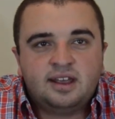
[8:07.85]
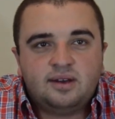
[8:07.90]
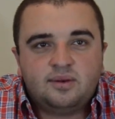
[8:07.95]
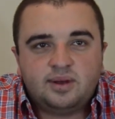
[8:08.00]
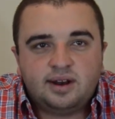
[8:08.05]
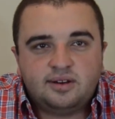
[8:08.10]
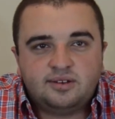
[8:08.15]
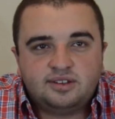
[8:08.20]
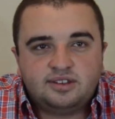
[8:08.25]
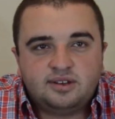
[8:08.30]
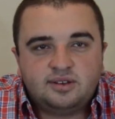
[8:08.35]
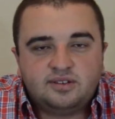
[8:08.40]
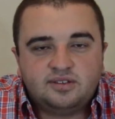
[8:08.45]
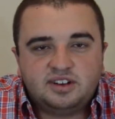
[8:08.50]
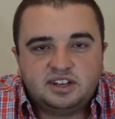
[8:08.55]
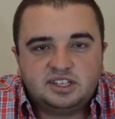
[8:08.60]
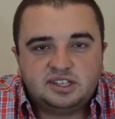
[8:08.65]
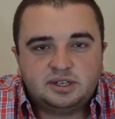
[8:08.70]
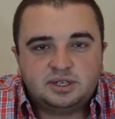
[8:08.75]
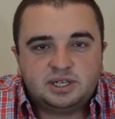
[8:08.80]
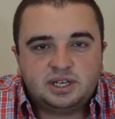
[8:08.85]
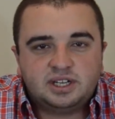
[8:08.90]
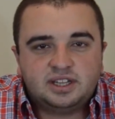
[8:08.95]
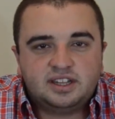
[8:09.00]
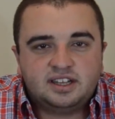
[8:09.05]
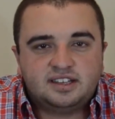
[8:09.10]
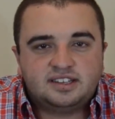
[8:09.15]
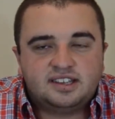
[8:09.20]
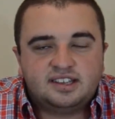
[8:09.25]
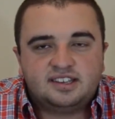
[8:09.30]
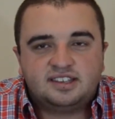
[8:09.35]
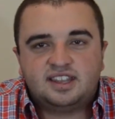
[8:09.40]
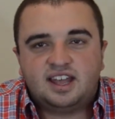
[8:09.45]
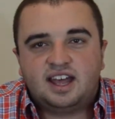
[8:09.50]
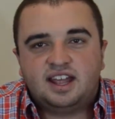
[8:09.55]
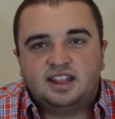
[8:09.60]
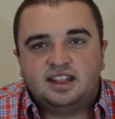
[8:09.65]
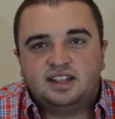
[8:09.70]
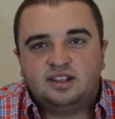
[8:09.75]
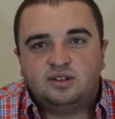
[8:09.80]
when I was doing research on this is
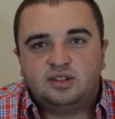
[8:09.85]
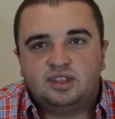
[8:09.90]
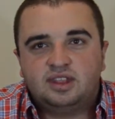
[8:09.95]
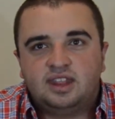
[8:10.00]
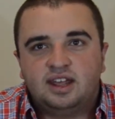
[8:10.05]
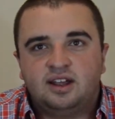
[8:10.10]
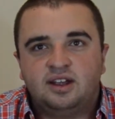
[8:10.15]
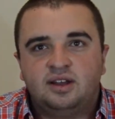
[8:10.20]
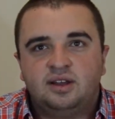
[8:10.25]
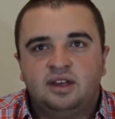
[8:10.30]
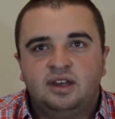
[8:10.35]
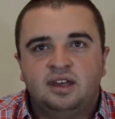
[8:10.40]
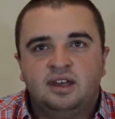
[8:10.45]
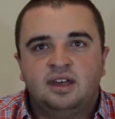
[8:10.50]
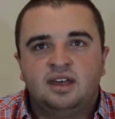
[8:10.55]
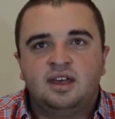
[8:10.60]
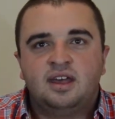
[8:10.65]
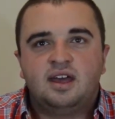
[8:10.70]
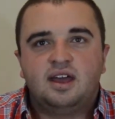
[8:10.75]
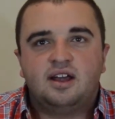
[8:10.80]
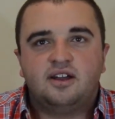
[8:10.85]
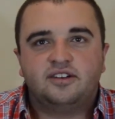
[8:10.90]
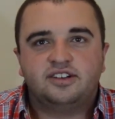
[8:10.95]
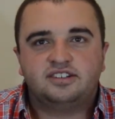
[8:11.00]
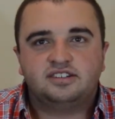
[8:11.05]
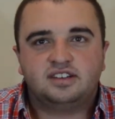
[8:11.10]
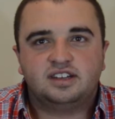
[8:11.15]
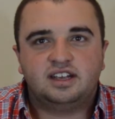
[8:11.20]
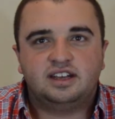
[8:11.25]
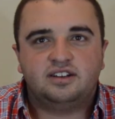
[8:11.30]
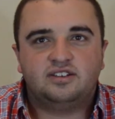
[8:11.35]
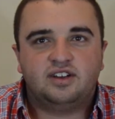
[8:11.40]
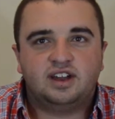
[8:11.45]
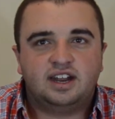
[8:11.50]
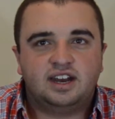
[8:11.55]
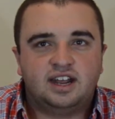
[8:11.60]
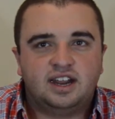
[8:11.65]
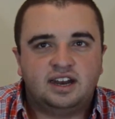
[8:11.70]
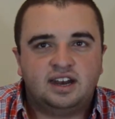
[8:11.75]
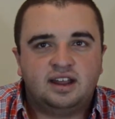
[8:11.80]
that they originally
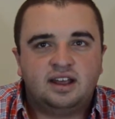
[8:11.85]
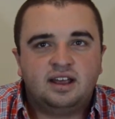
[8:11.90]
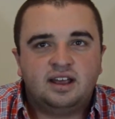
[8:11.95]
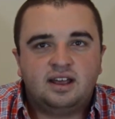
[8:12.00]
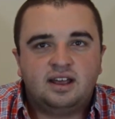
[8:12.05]
created